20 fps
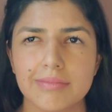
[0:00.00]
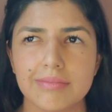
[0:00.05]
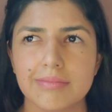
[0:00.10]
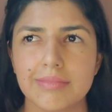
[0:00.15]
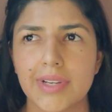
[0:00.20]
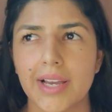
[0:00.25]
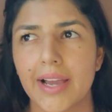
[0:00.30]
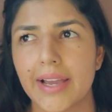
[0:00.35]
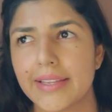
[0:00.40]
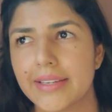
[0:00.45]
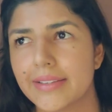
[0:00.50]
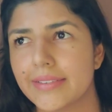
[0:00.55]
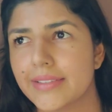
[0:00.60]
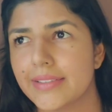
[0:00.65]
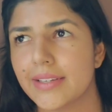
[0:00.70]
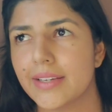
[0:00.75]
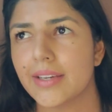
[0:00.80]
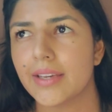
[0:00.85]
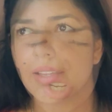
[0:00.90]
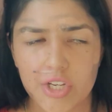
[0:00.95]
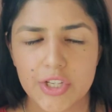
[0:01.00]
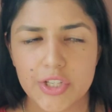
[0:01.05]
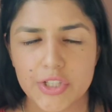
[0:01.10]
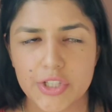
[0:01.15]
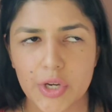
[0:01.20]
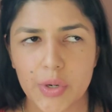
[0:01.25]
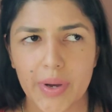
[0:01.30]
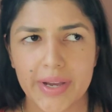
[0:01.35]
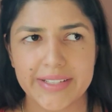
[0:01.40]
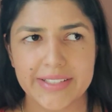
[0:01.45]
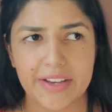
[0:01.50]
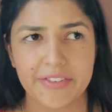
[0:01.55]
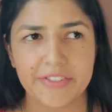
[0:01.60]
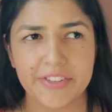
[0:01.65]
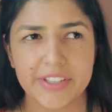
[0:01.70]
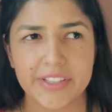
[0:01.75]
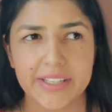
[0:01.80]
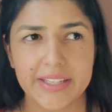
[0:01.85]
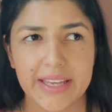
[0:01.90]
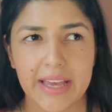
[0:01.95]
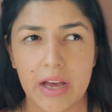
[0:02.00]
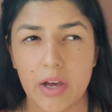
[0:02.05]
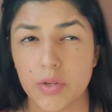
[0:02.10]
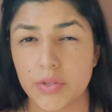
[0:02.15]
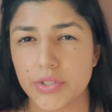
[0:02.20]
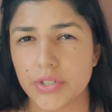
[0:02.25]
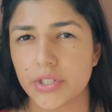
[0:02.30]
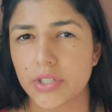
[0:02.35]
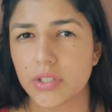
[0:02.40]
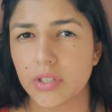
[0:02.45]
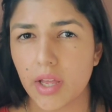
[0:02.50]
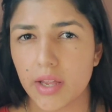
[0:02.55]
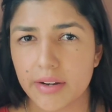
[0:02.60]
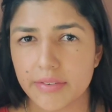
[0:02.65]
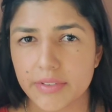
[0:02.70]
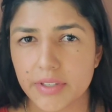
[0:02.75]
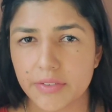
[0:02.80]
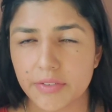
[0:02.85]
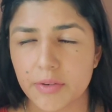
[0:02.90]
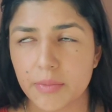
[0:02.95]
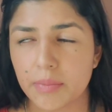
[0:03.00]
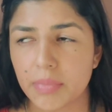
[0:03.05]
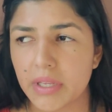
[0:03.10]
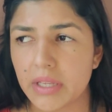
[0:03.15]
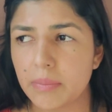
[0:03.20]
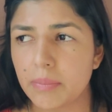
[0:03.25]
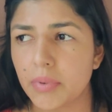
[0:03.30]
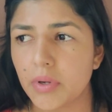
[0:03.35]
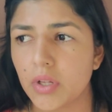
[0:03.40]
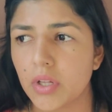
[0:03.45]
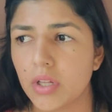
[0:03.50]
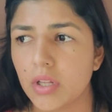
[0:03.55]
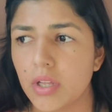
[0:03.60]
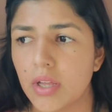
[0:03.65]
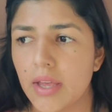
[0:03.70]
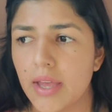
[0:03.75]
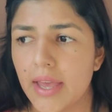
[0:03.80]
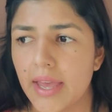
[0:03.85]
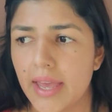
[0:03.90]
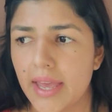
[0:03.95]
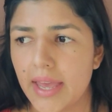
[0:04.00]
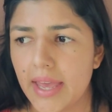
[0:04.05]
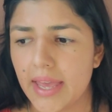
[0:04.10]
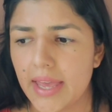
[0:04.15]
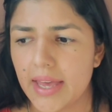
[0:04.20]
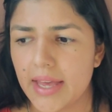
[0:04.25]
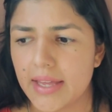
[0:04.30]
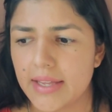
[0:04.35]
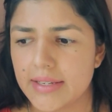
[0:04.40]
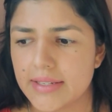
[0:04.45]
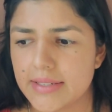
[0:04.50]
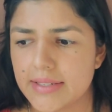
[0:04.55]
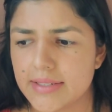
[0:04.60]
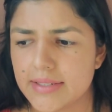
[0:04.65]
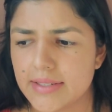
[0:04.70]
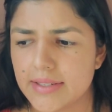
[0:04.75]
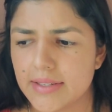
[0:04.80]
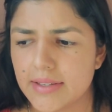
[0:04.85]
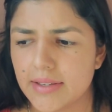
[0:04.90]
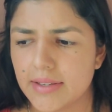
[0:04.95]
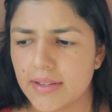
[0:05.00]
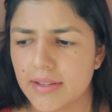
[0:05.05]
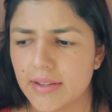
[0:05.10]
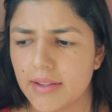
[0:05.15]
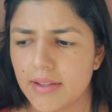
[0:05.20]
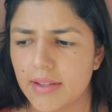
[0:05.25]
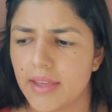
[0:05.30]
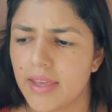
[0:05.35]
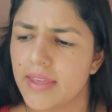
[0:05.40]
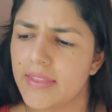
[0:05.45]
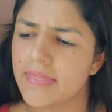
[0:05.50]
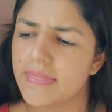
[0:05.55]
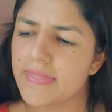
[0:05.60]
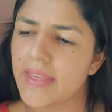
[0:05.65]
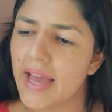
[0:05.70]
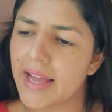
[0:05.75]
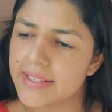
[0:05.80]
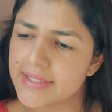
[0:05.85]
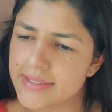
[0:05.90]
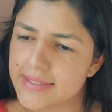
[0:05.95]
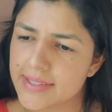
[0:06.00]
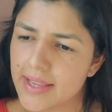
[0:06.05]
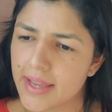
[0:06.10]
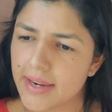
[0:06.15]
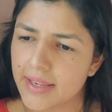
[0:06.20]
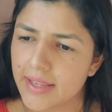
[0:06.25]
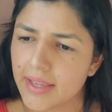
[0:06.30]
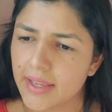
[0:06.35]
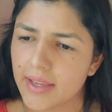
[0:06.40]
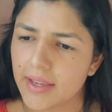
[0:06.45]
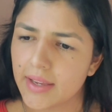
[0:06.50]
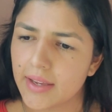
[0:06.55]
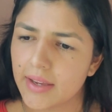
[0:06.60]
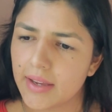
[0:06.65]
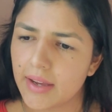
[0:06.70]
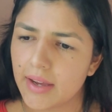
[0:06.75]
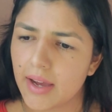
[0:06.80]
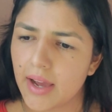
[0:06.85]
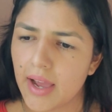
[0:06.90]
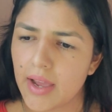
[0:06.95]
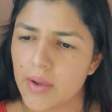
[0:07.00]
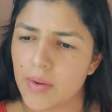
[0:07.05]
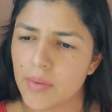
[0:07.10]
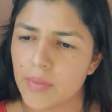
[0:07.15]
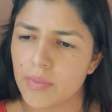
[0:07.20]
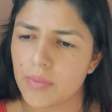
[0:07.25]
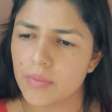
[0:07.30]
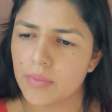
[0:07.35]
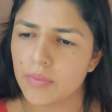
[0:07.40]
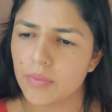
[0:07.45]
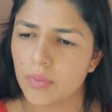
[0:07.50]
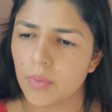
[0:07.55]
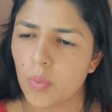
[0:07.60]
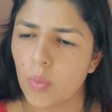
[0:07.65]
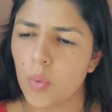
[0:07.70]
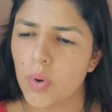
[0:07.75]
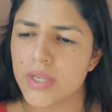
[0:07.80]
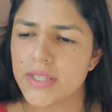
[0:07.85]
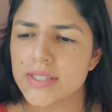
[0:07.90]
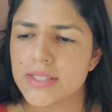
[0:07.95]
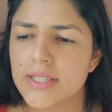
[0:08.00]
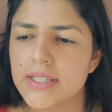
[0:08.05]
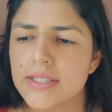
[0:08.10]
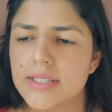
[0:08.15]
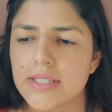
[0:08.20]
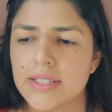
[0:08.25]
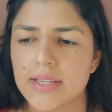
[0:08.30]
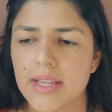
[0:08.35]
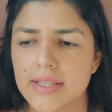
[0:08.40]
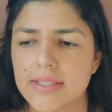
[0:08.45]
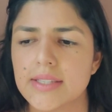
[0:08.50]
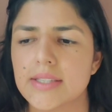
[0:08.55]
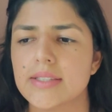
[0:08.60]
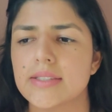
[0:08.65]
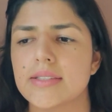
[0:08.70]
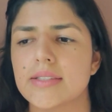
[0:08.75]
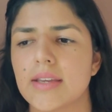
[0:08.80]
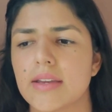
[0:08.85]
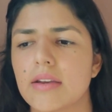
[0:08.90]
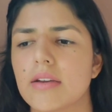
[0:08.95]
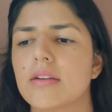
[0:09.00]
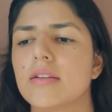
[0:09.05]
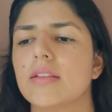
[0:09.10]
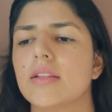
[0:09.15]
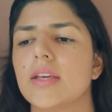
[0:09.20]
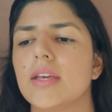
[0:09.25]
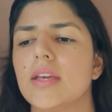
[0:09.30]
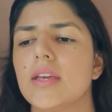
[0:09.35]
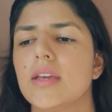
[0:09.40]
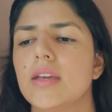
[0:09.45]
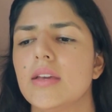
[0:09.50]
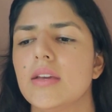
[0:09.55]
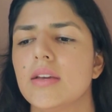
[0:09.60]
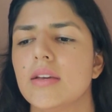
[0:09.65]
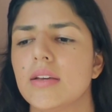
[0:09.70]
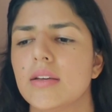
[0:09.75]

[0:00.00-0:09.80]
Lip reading: kind of did. So I definitely encountered a lot of different people. And in that setting, I wasn't necessarily